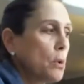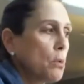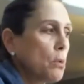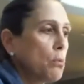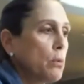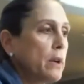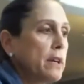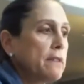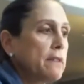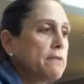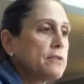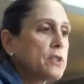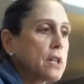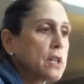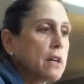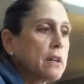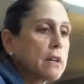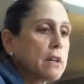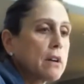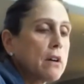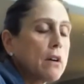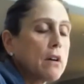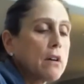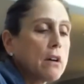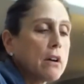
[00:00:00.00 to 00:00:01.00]
We've
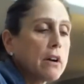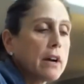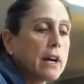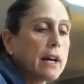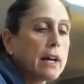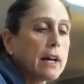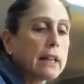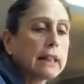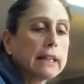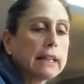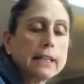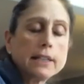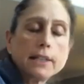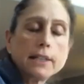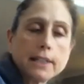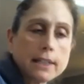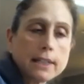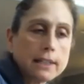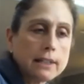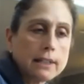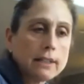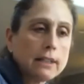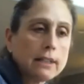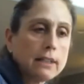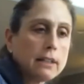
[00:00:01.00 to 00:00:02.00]
done our
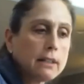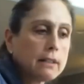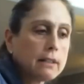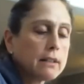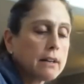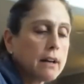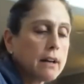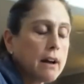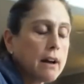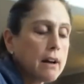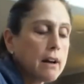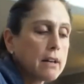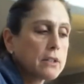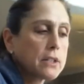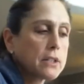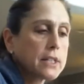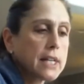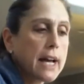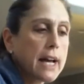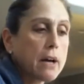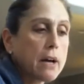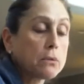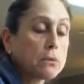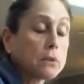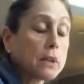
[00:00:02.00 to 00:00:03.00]
LED
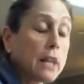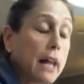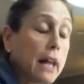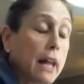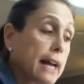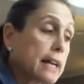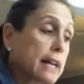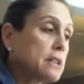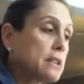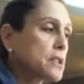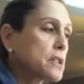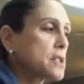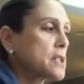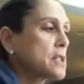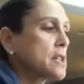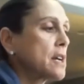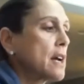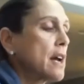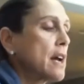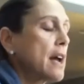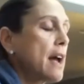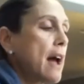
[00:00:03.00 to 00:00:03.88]
town lights.